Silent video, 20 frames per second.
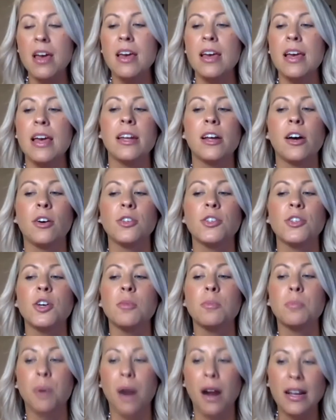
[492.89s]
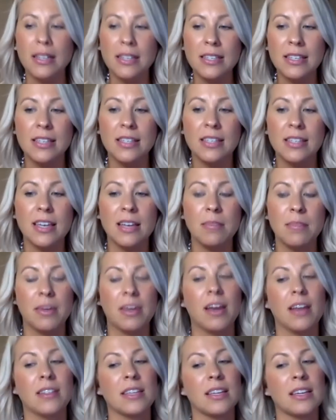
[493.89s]
It also brightens the skin
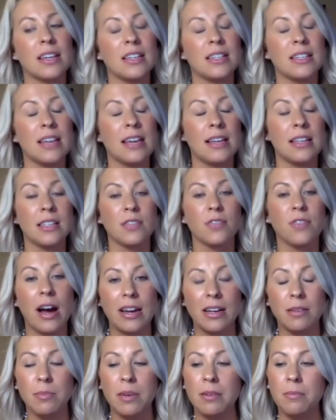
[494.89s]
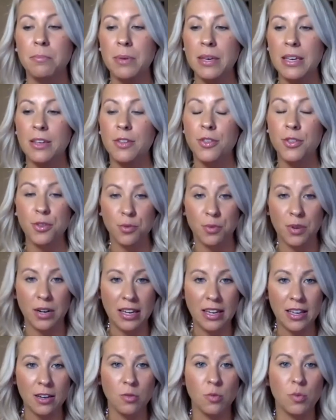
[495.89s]
because it contains vitamin B3,